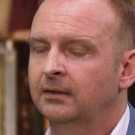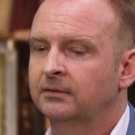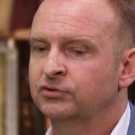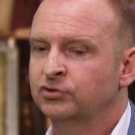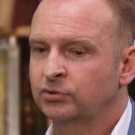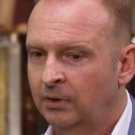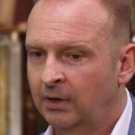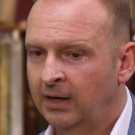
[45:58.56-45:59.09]

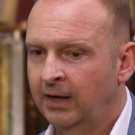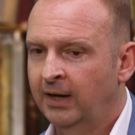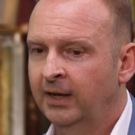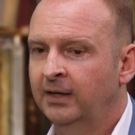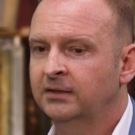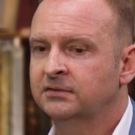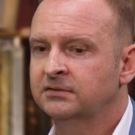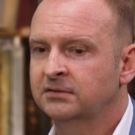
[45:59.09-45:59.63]

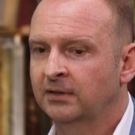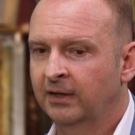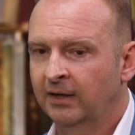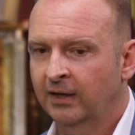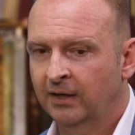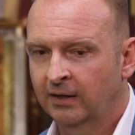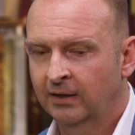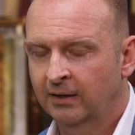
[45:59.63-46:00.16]
try to
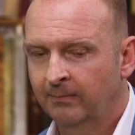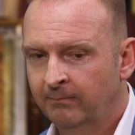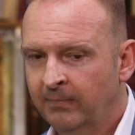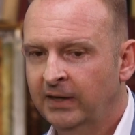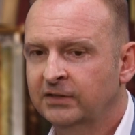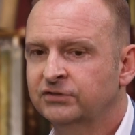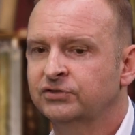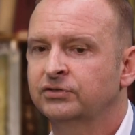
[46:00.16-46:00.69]

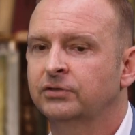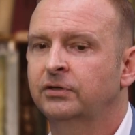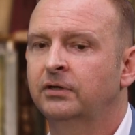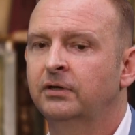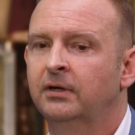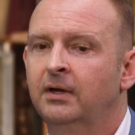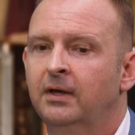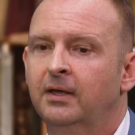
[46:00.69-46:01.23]
make
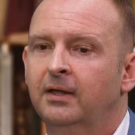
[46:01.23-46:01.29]
sure